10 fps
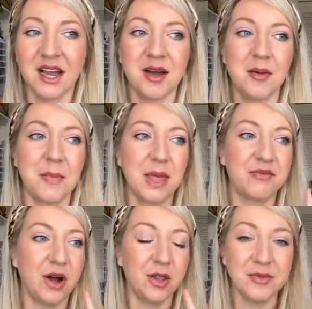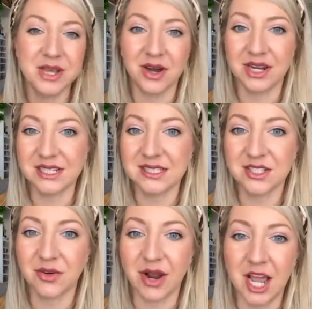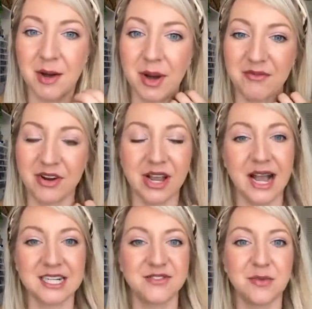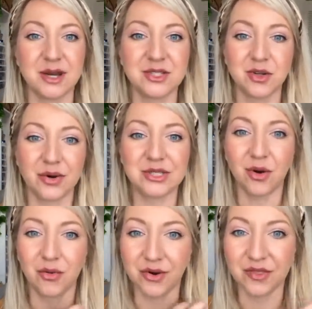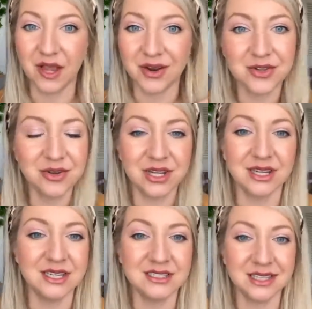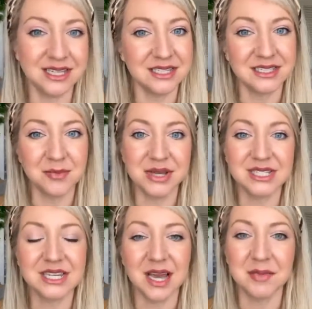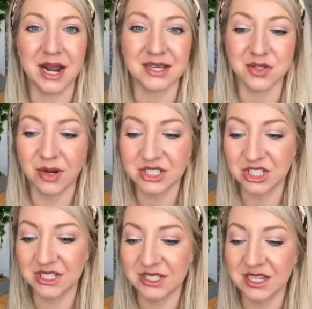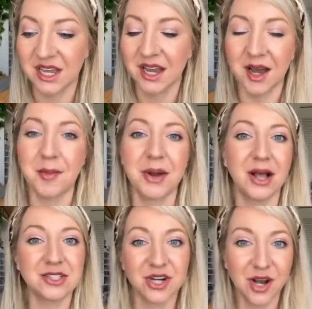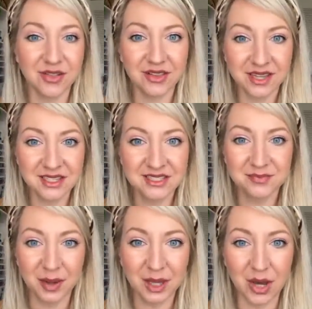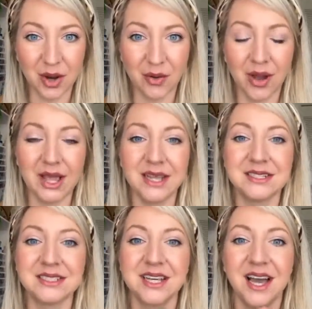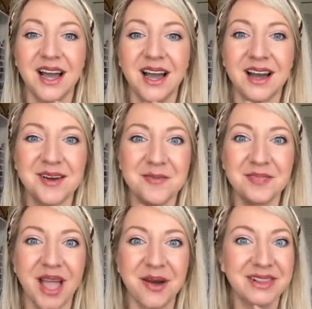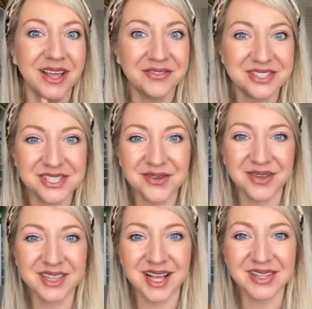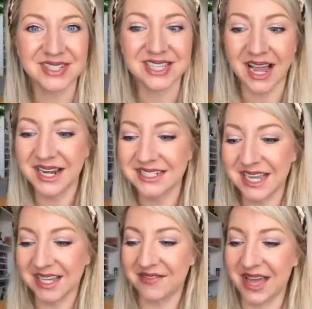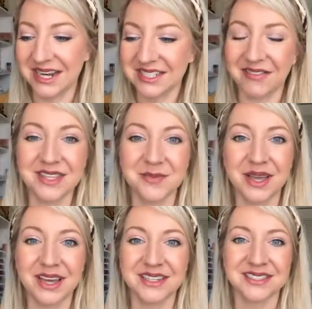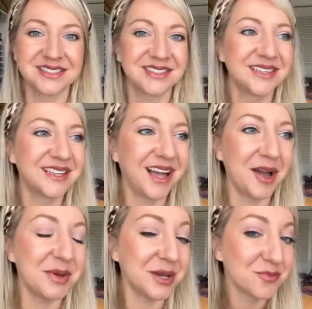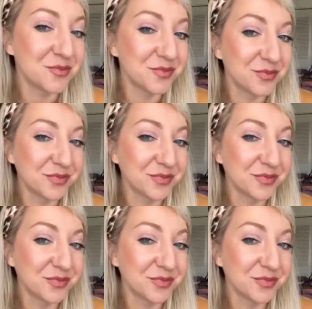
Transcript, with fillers: Um, follow me on Instagram. I'm very active in my stories over there and you can easily send me a DM and ask questions. Um, but I'll share all the links below and um, I would love to see you on the other side and take advantage of this because, I mean,